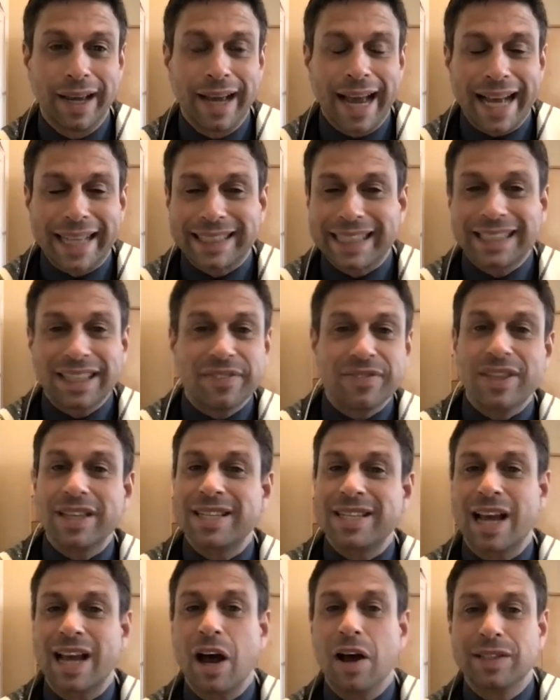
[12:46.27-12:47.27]
It's as if
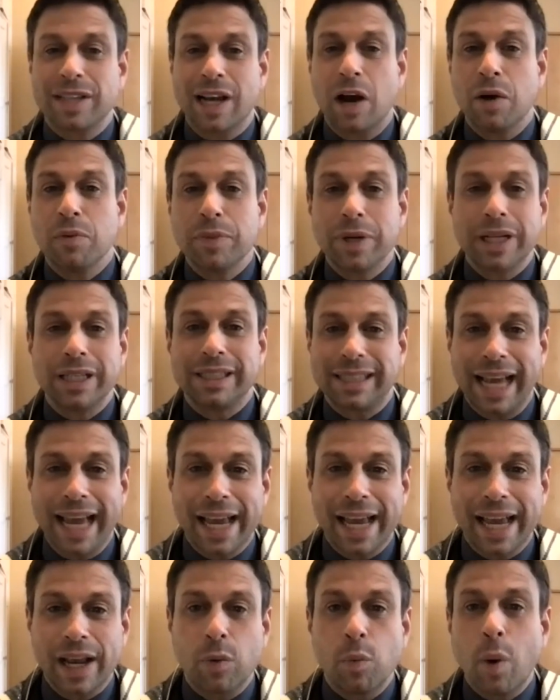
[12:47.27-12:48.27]
the Talmud is
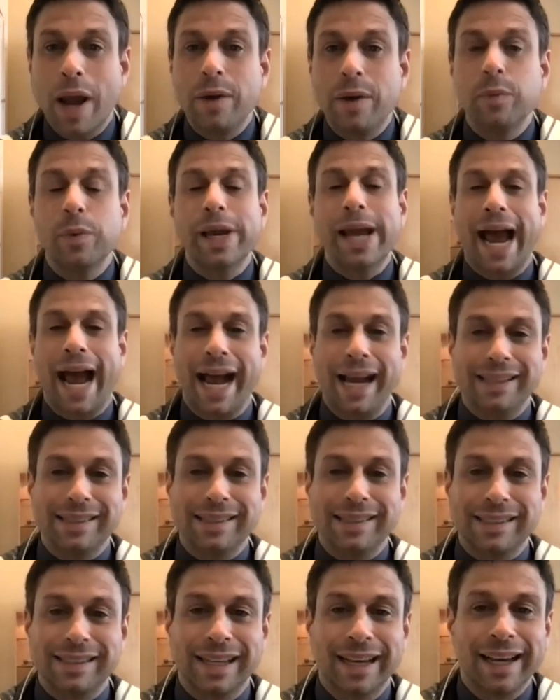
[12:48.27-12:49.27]
saying, when we
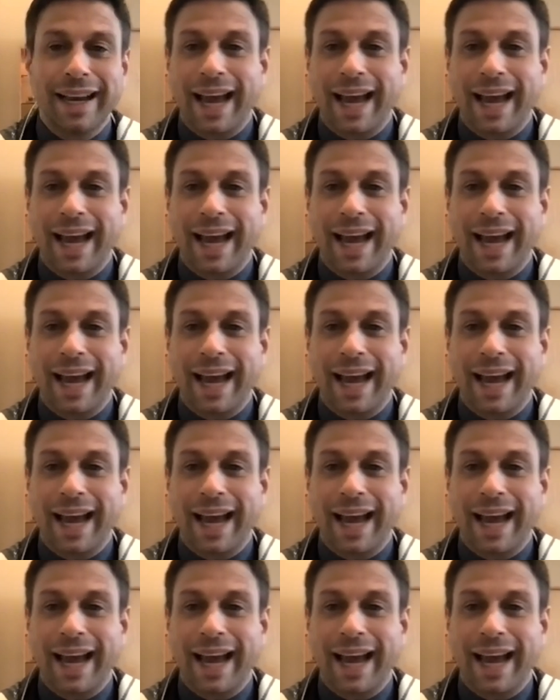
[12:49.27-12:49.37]
ask